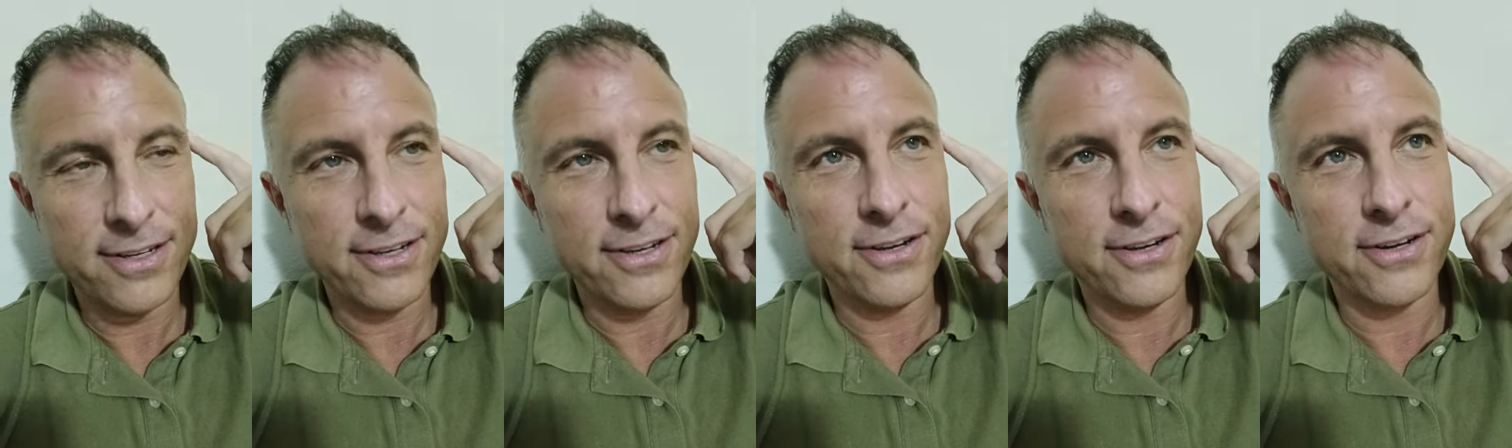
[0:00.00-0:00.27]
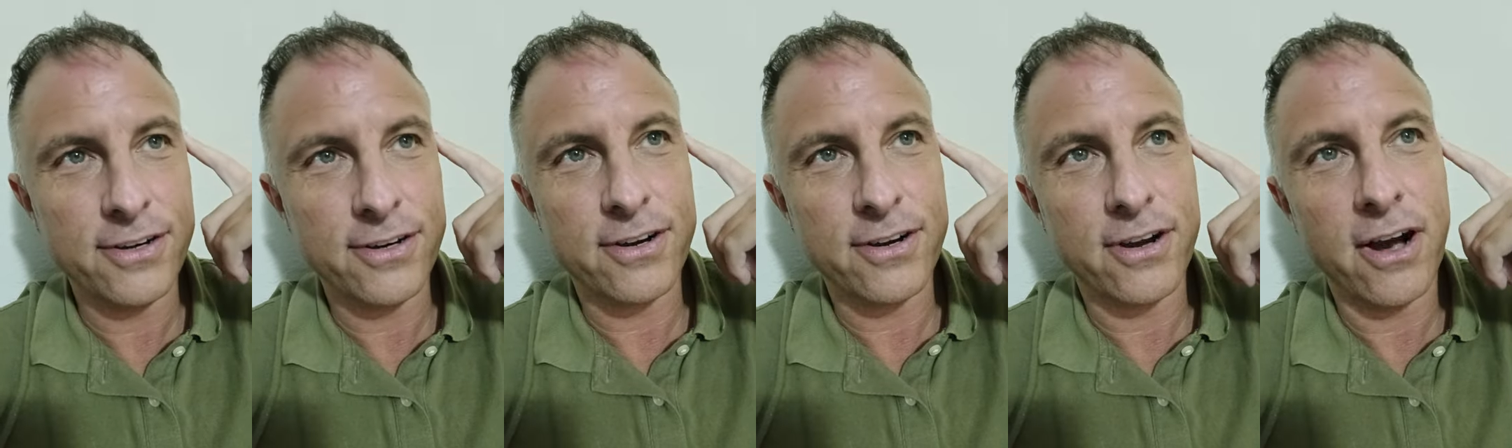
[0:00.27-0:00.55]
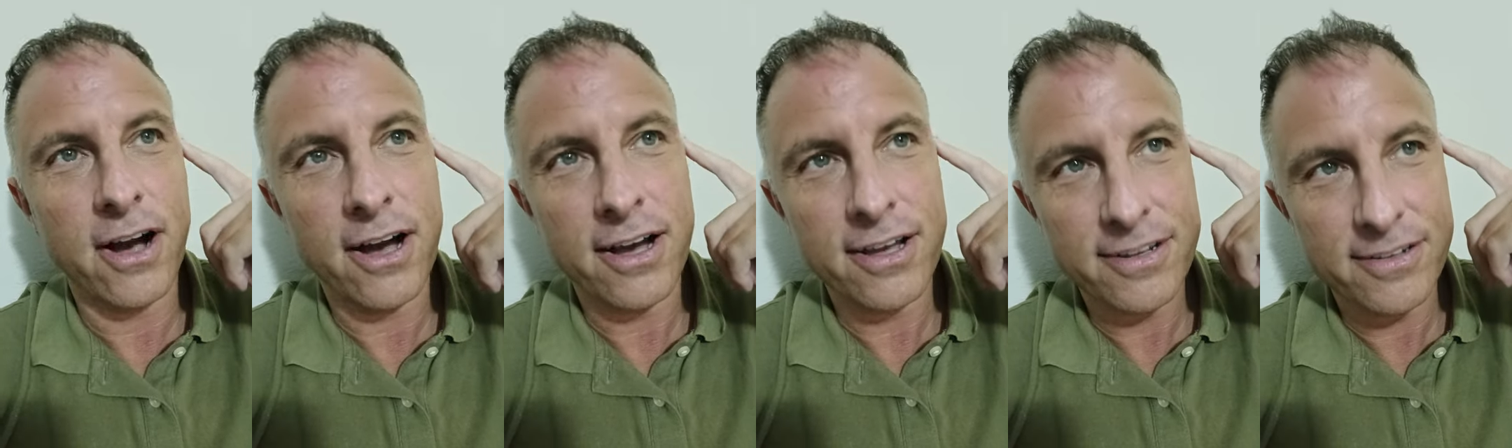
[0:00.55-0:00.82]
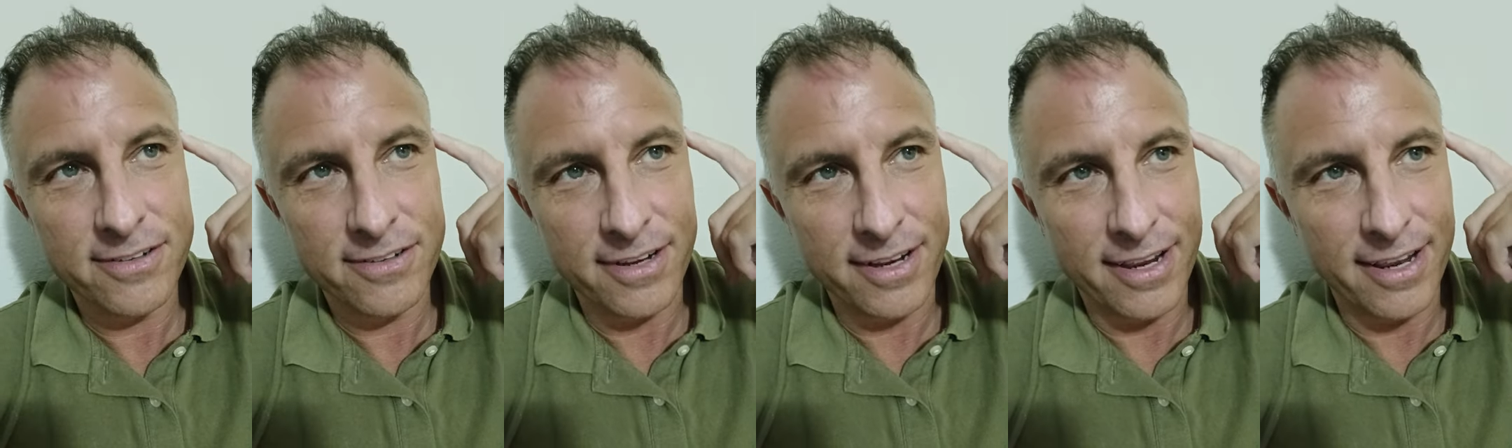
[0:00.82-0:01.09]
You're
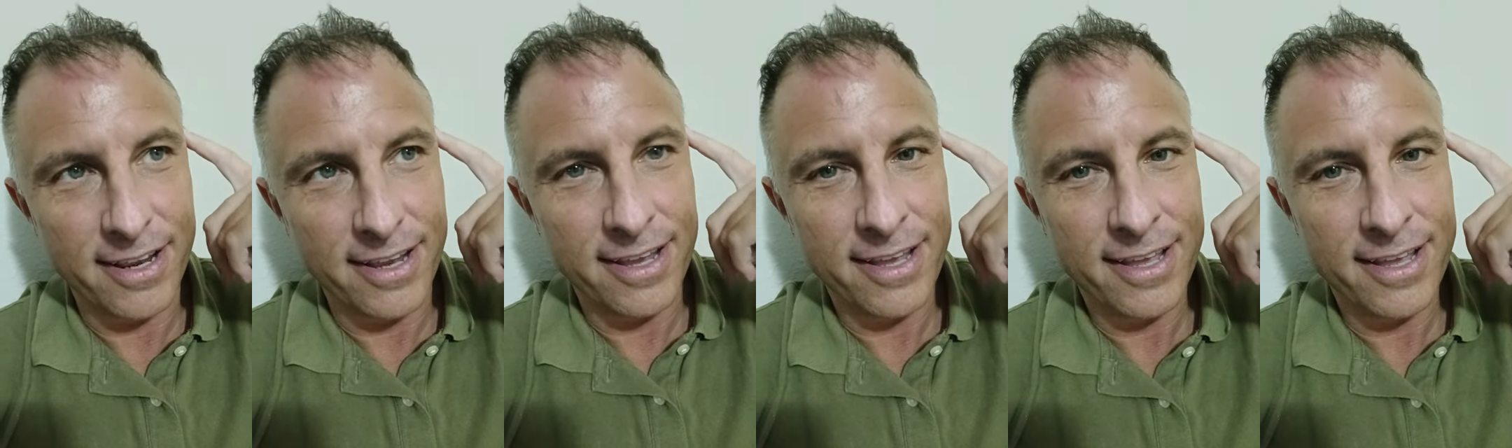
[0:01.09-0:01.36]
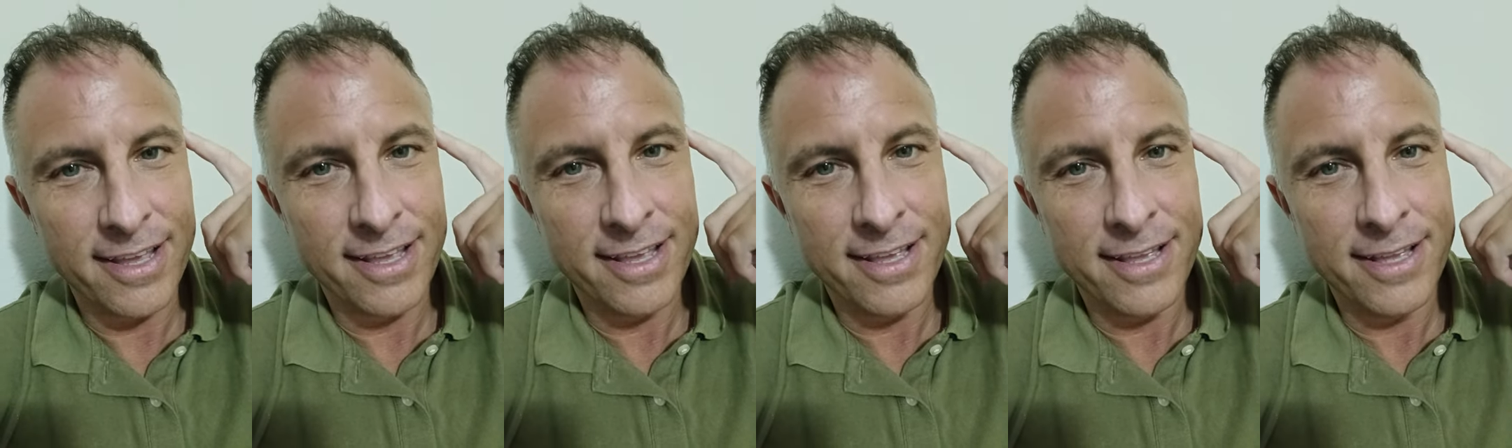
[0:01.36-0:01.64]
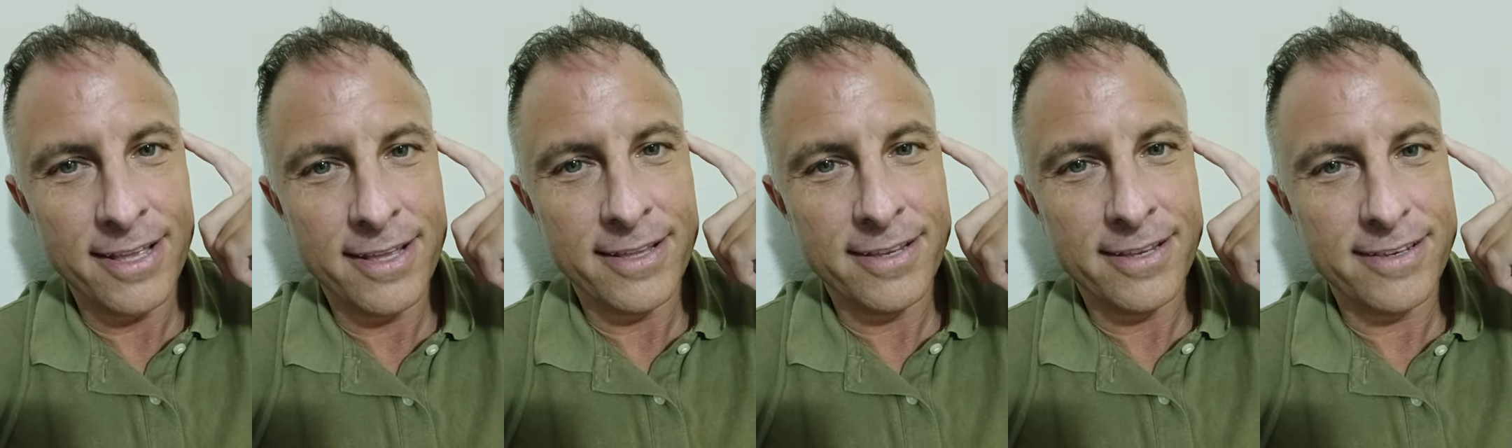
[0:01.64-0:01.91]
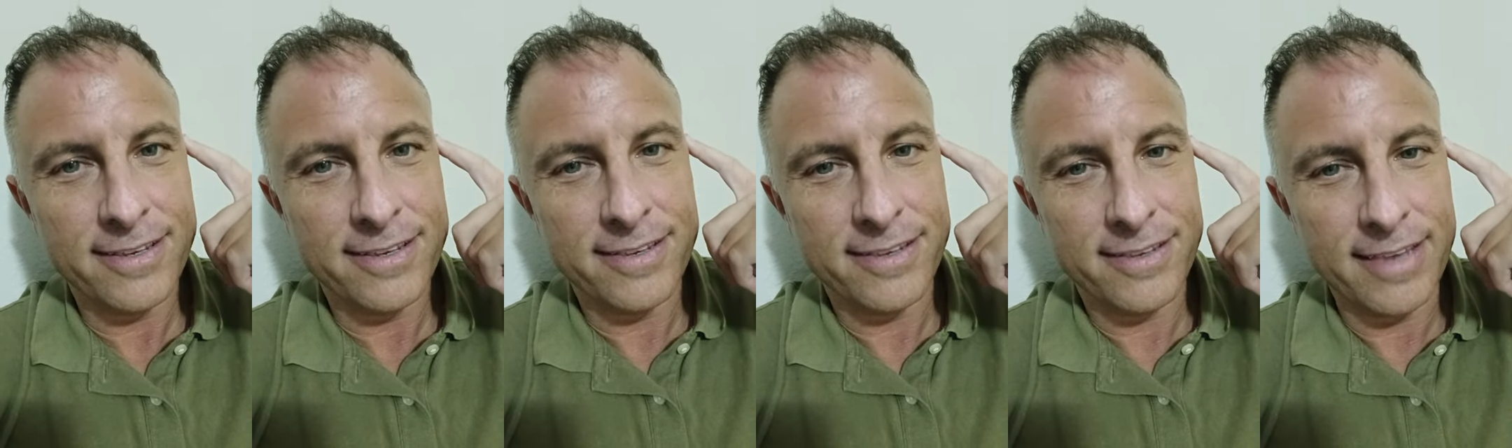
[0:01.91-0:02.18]
causing
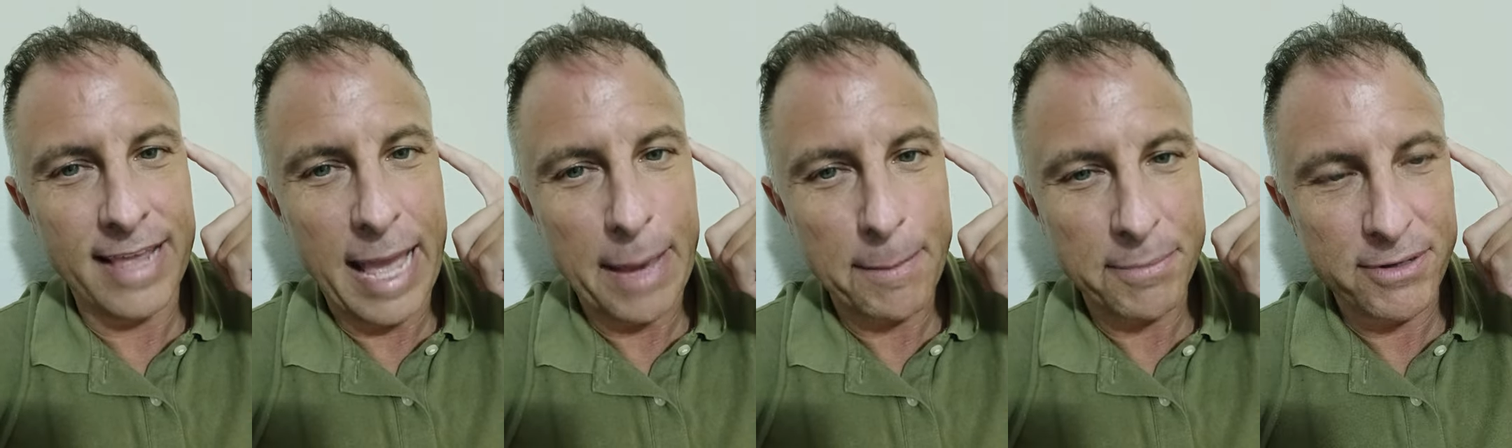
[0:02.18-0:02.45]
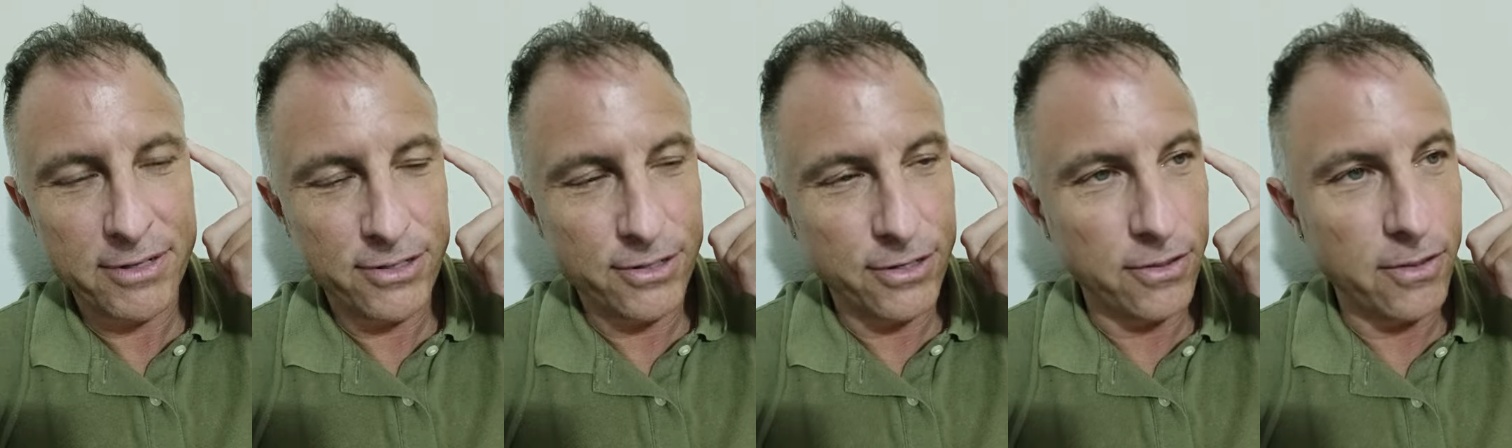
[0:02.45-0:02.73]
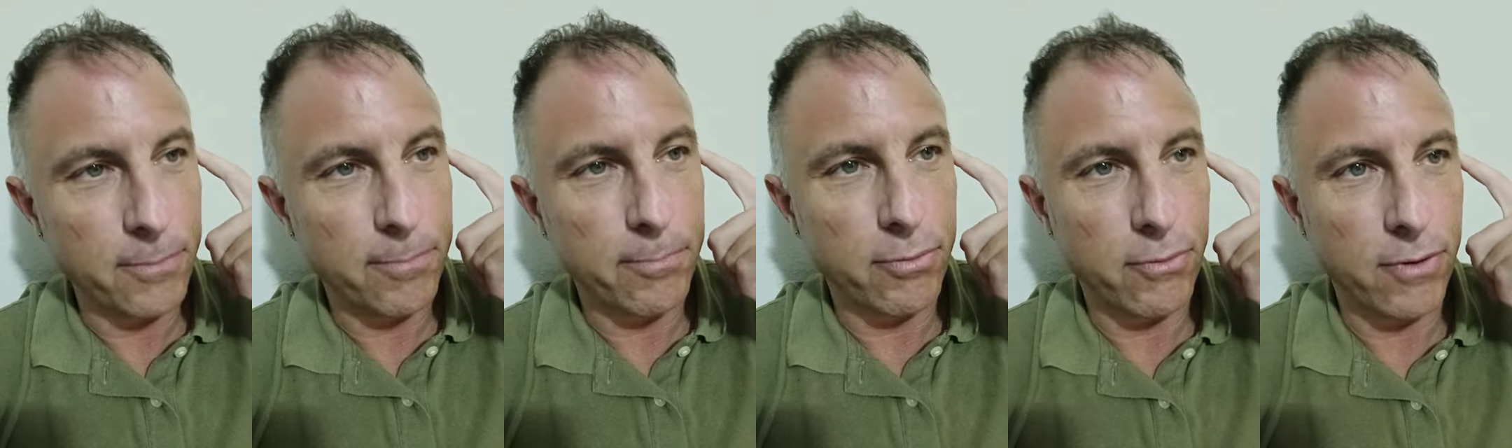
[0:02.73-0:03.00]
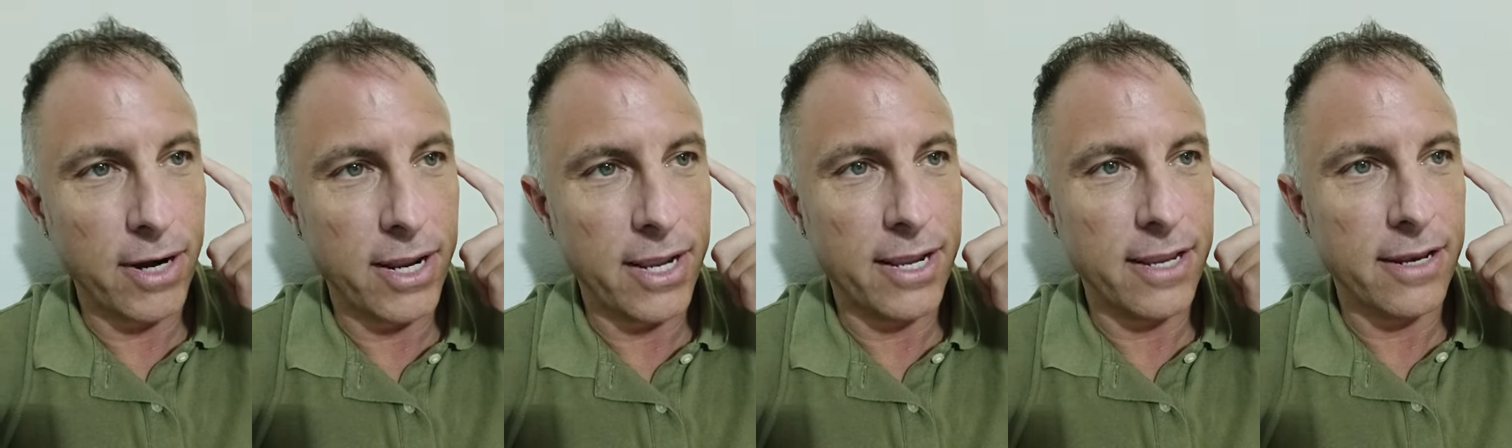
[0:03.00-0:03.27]
damage to the
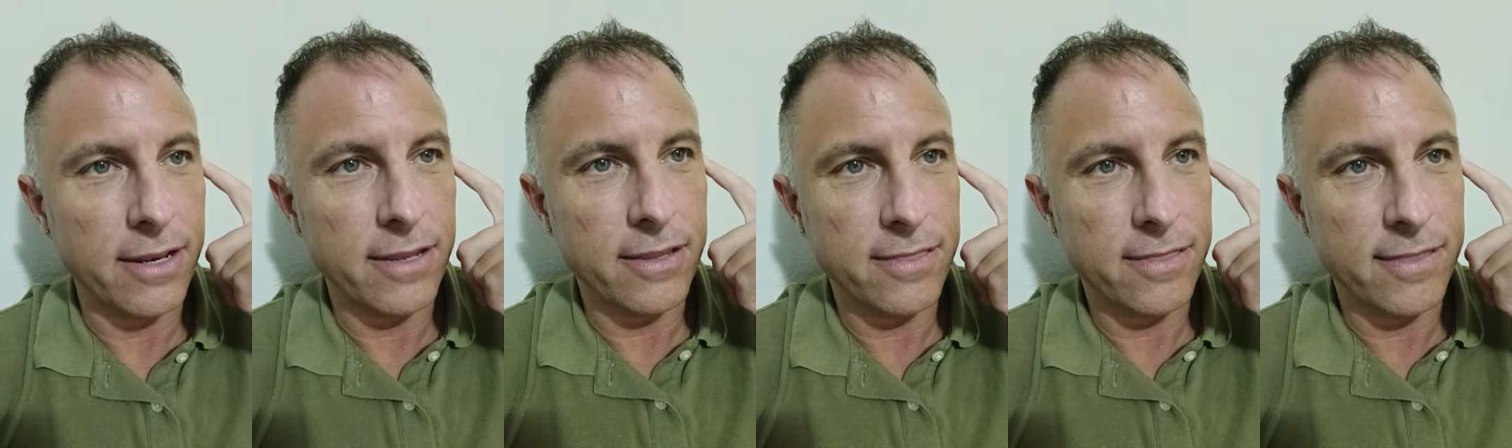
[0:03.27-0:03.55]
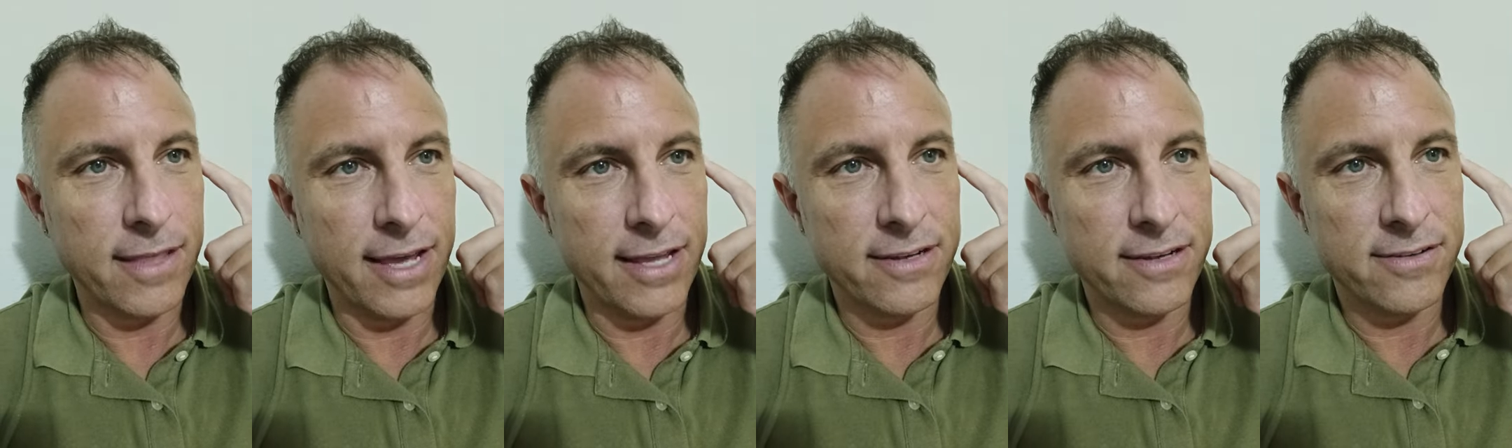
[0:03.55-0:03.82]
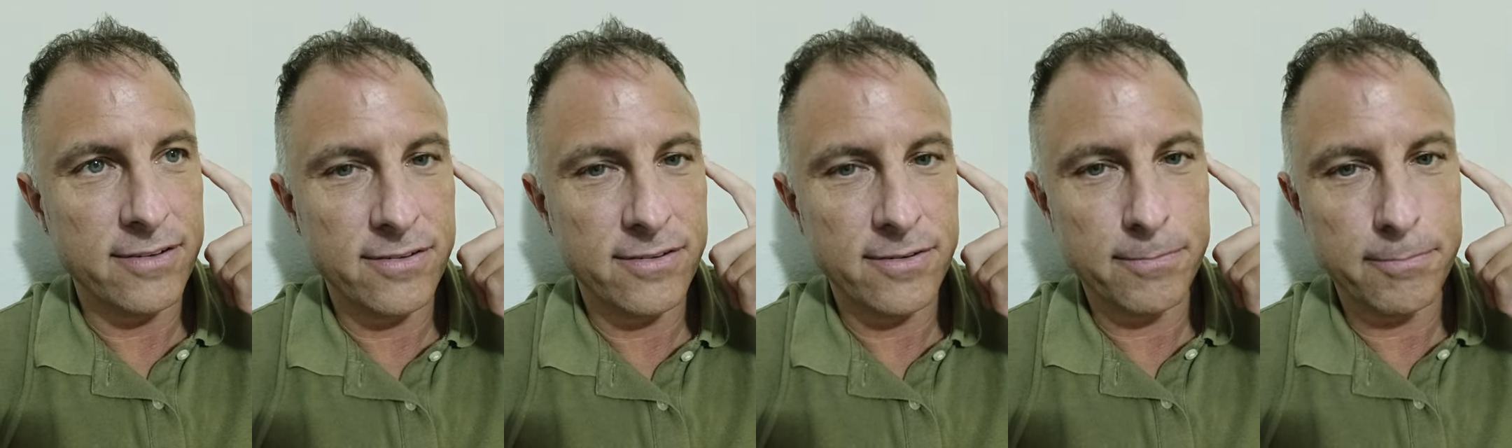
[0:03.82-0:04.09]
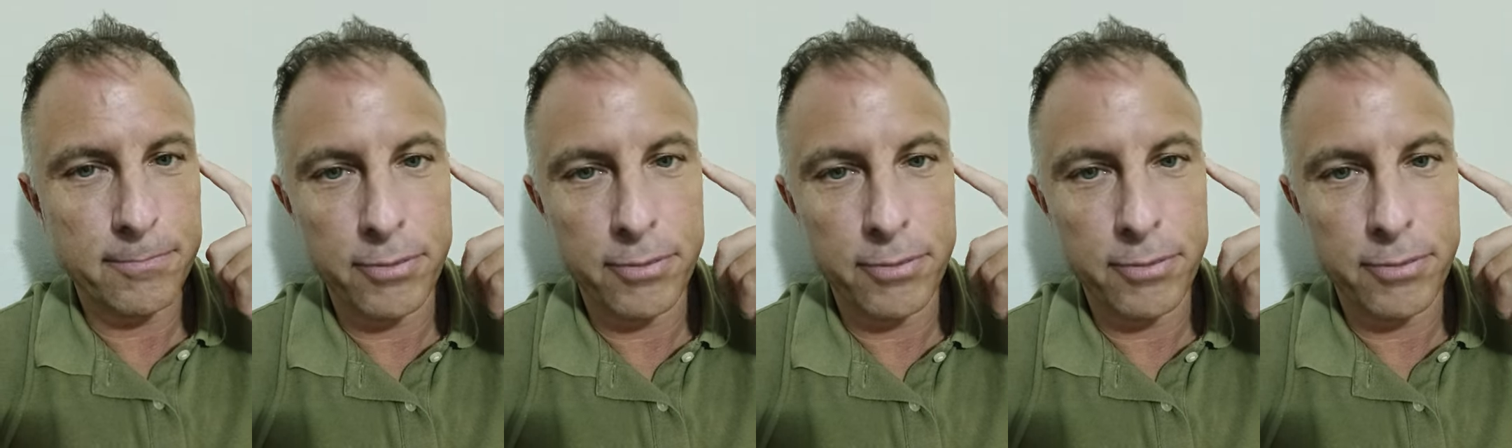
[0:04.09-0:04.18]
brain that's